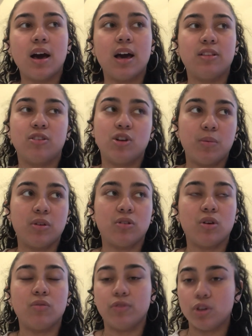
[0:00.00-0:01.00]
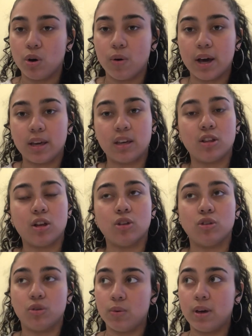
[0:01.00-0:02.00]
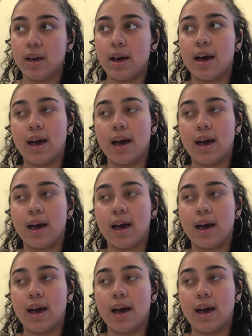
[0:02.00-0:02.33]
I tell myself, no, I cannot do it.